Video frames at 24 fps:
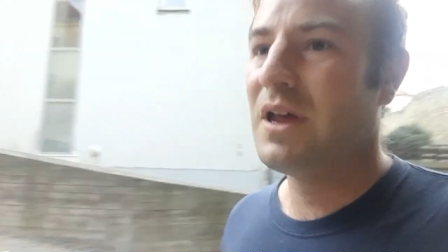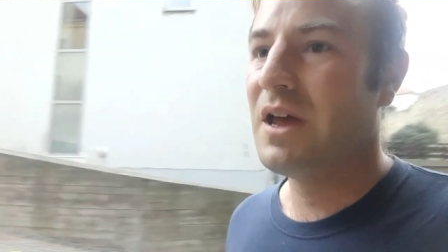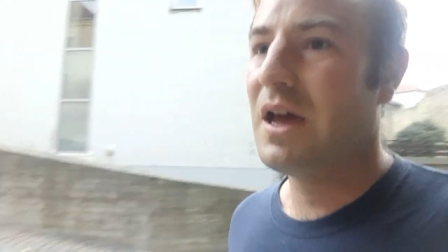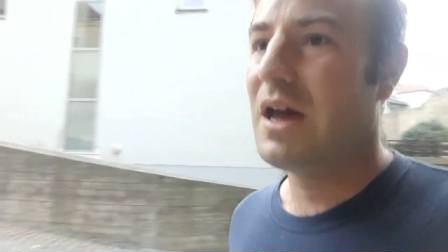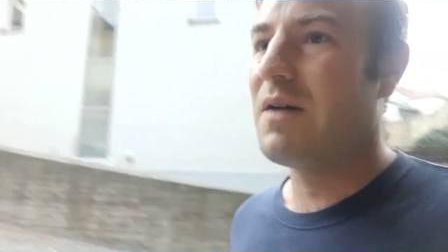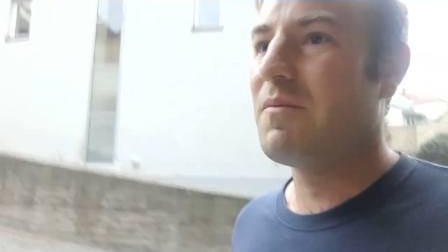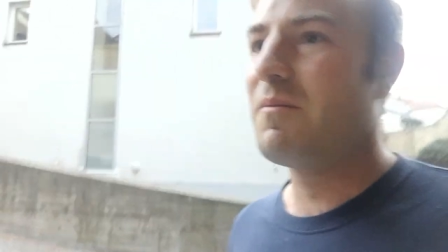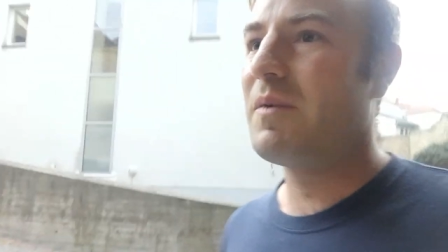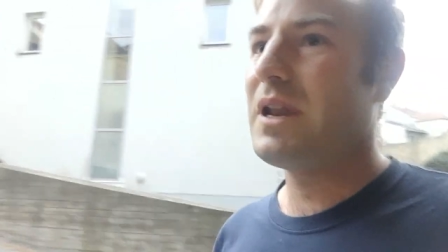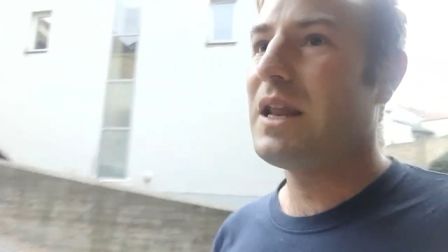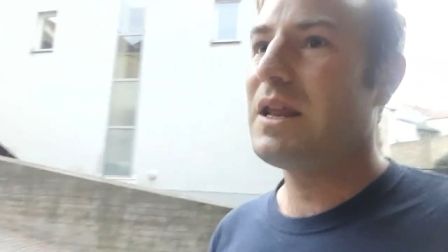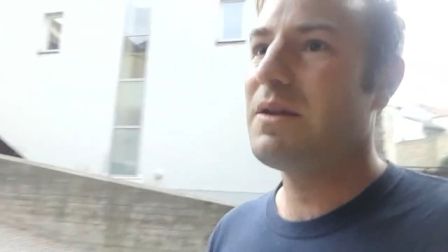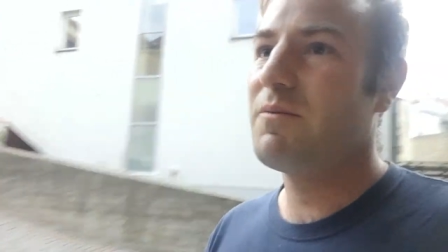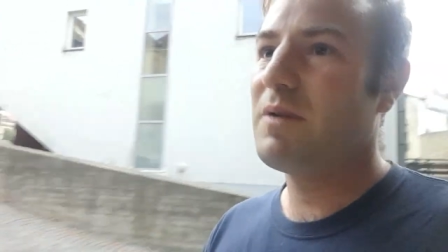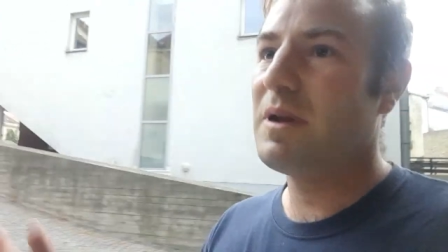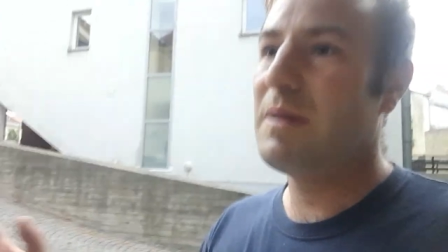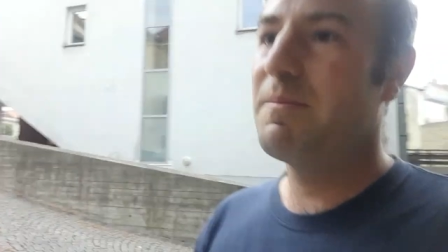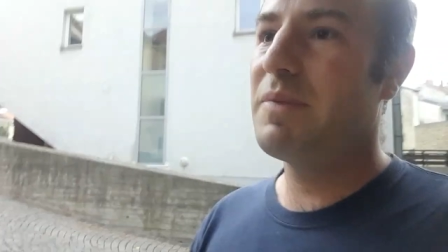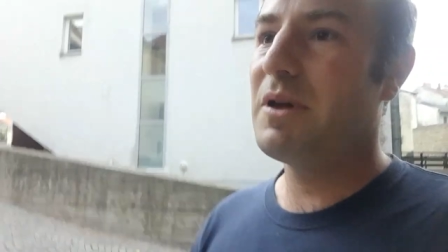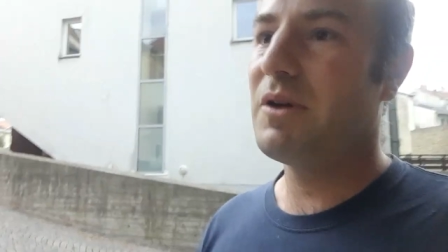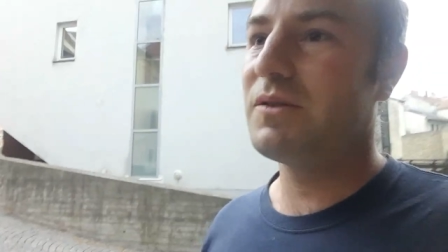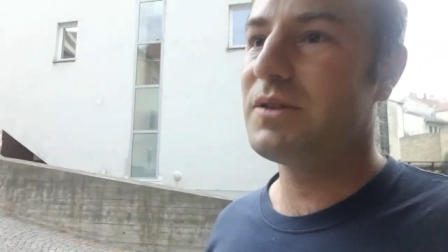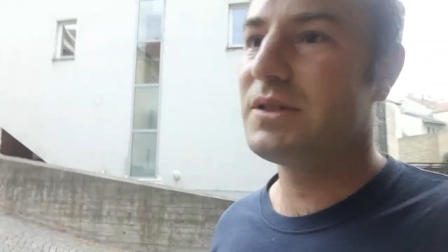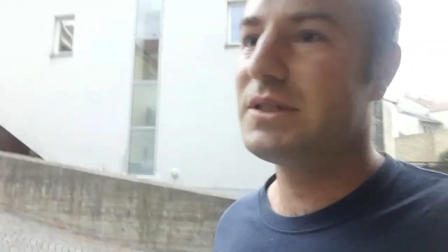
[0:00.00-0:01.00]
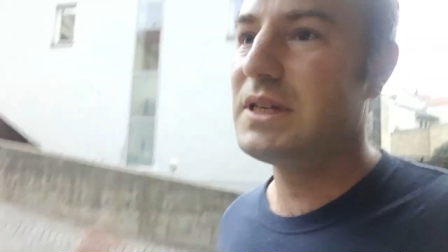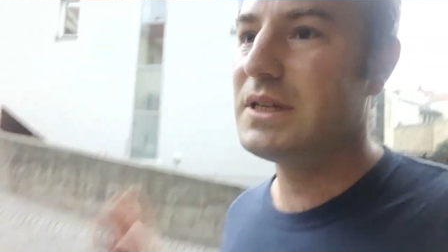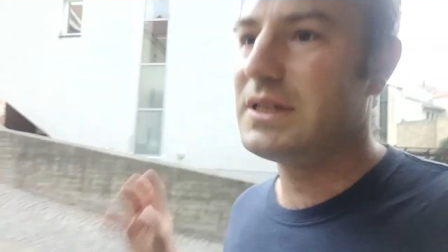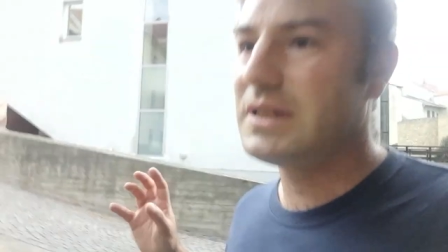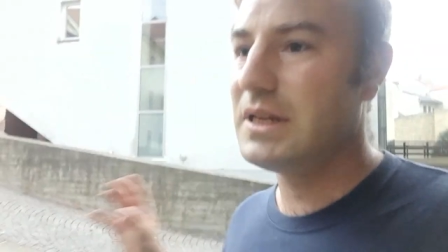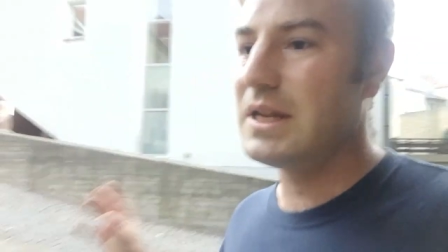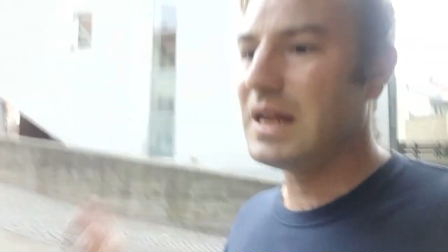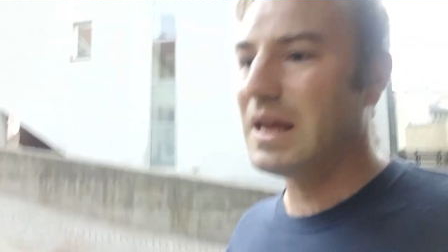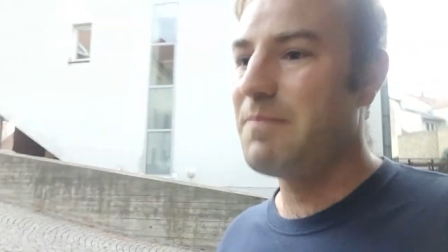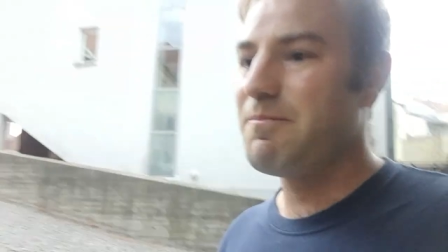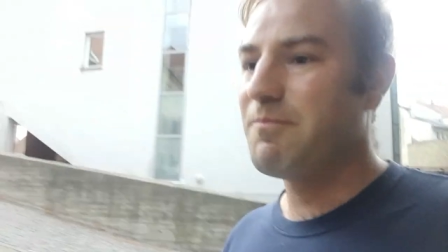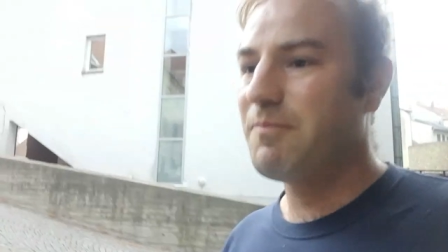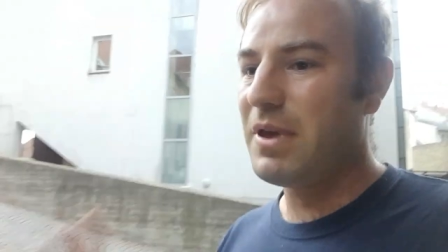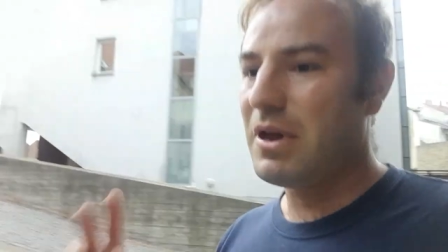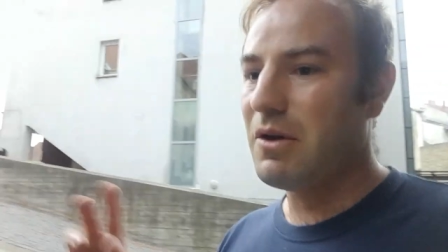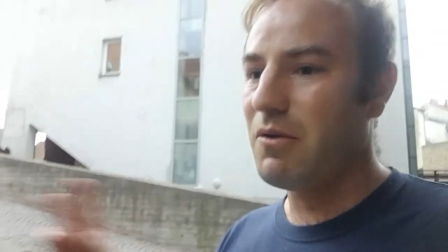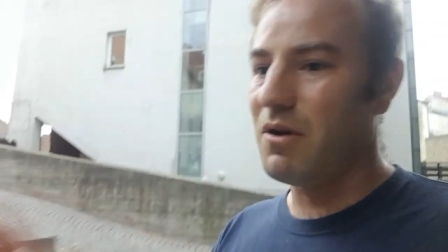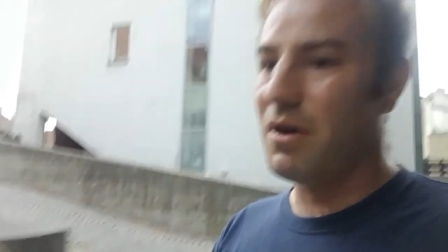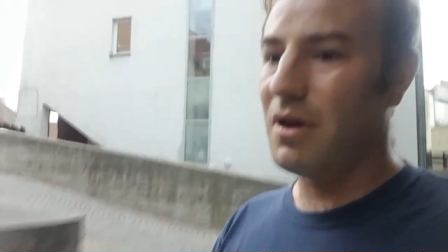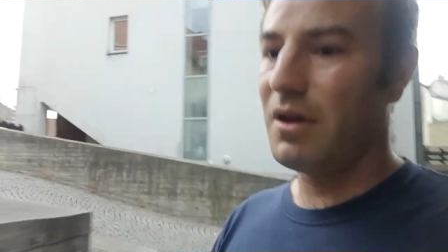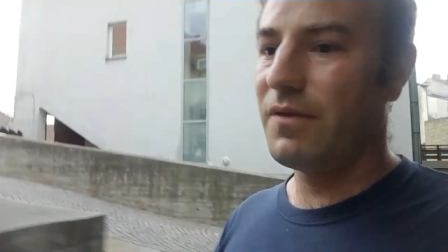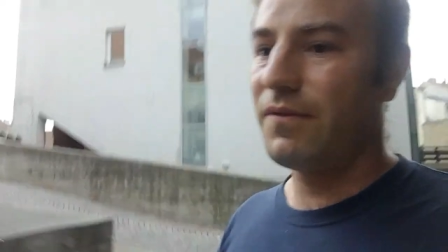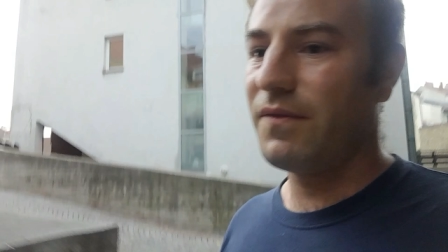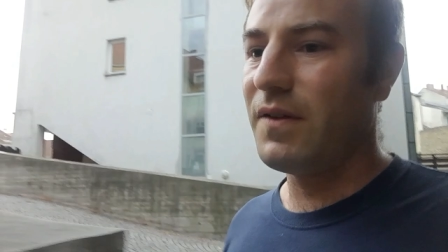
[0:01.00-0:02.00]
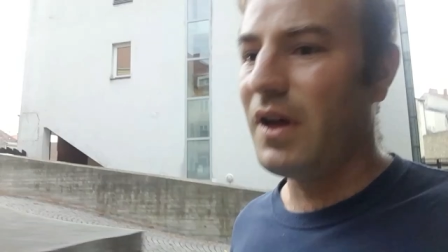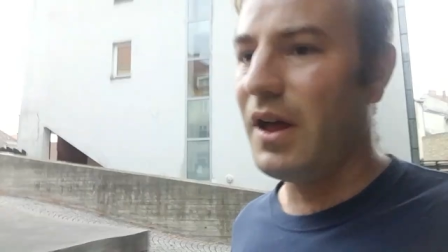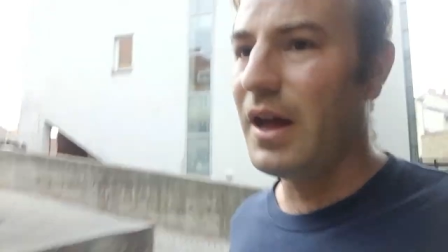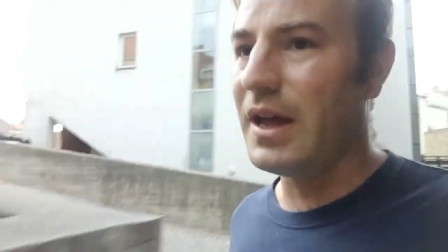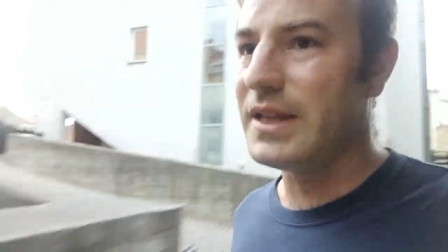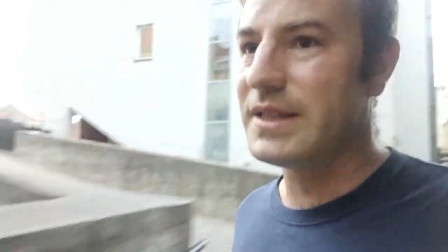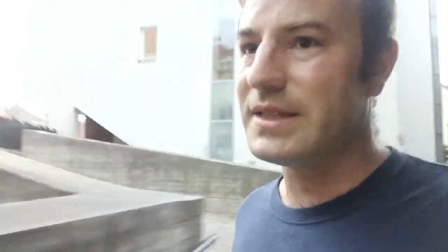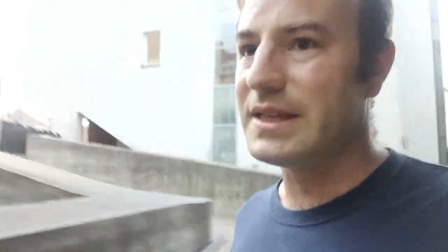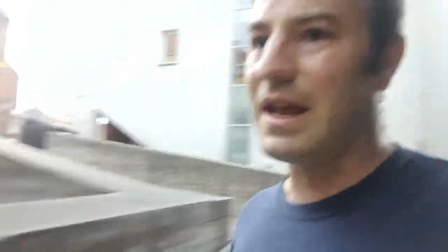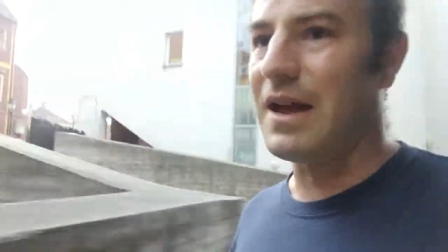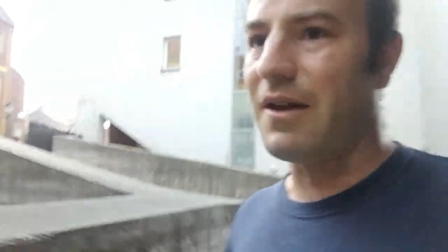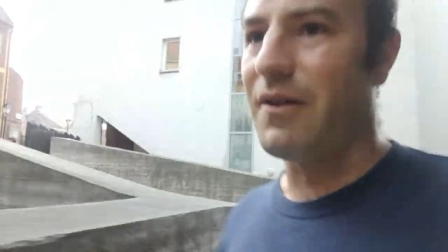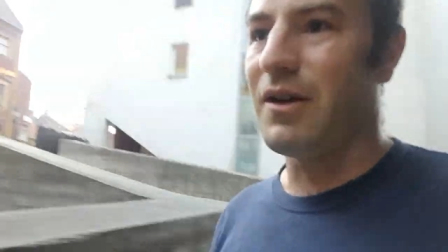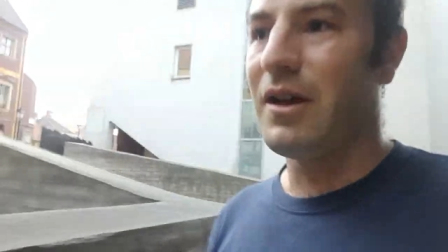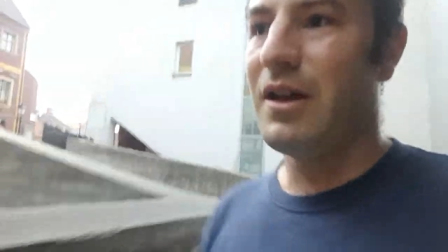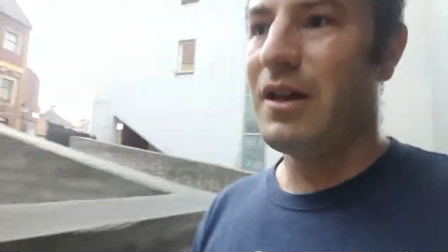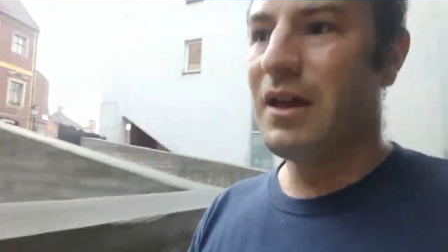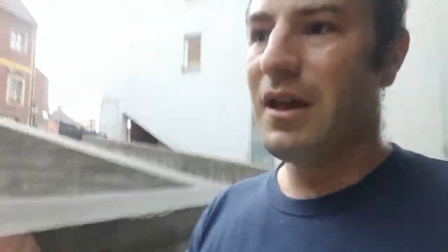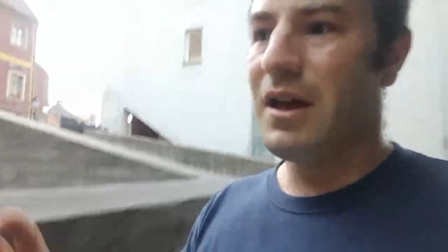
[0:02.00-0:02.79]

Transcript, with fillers: and when they rebuilt the city they built a fire tower,